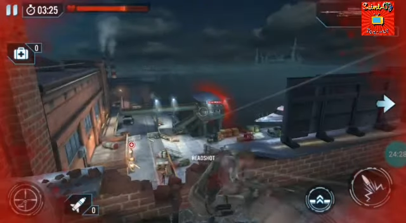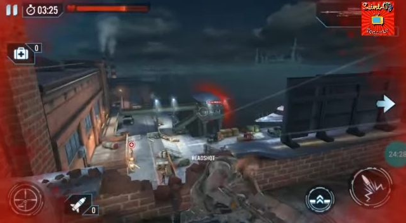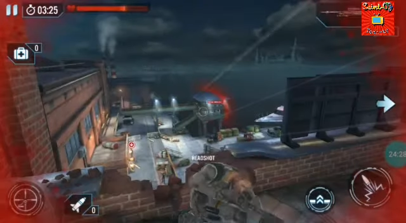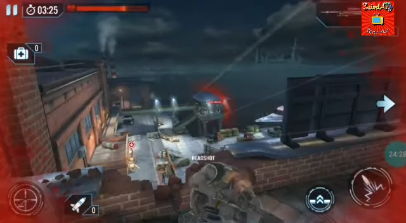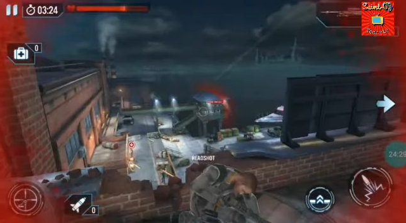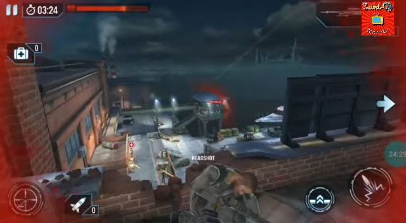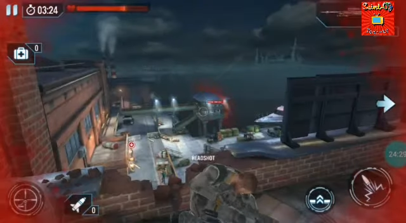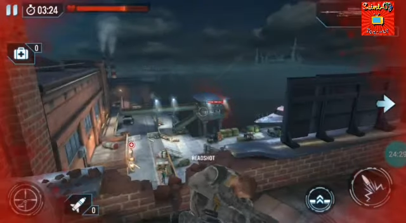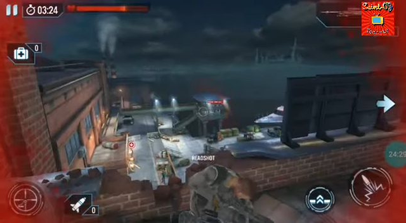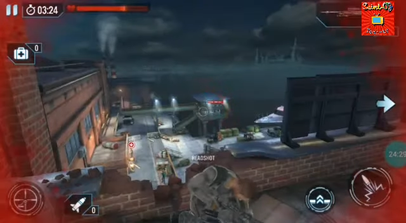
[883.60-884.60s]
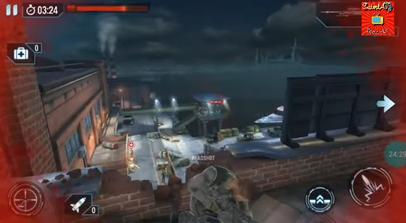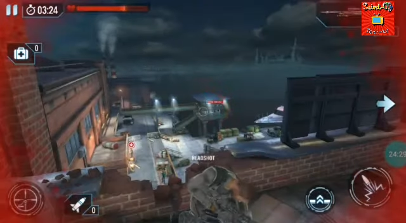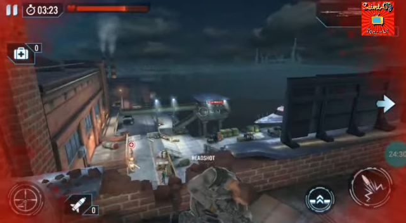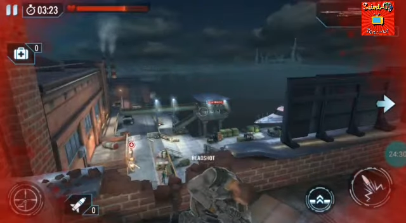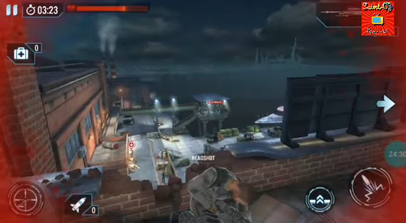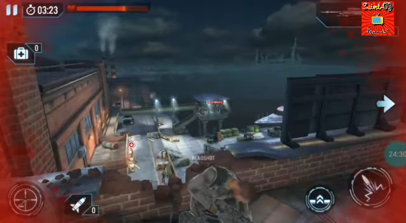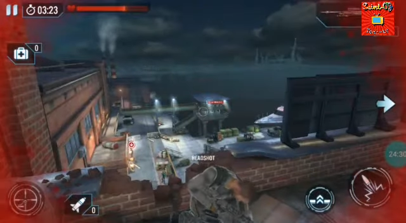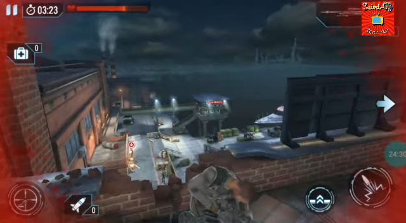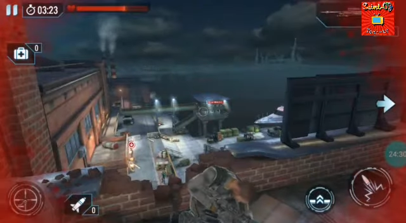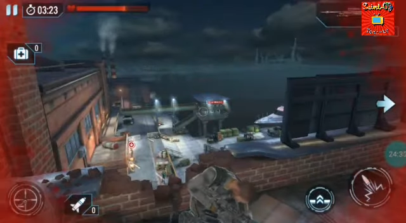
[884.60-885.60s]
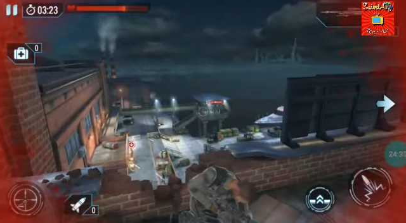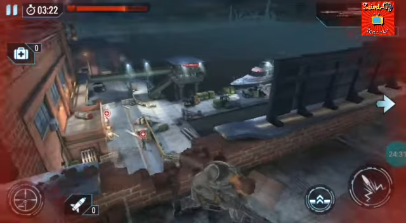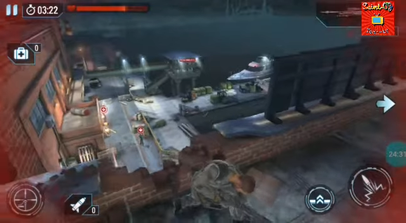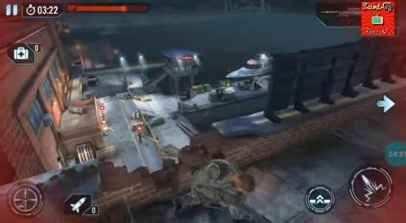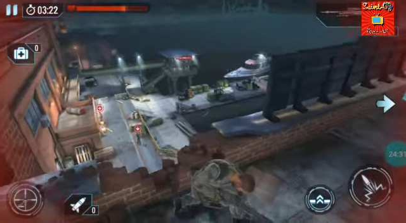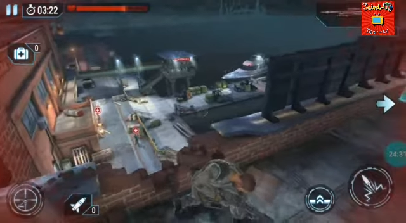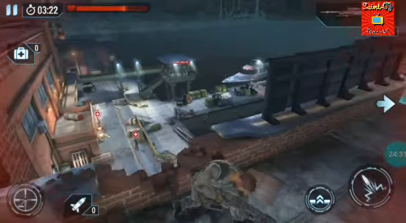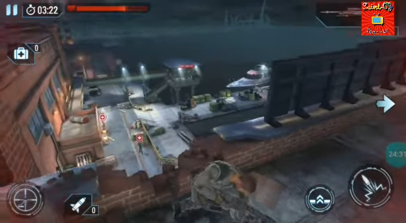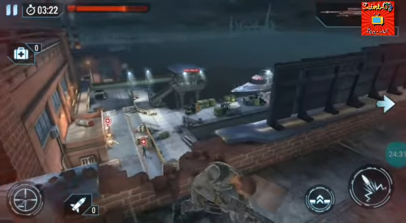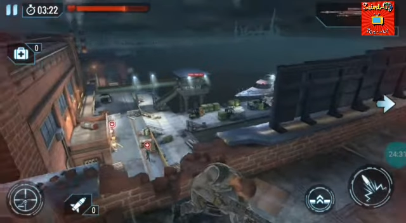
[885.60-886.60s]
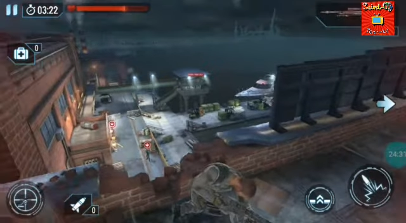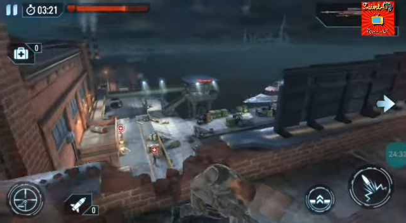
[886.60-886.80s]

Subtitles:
No face is visible, so there are no lips to read.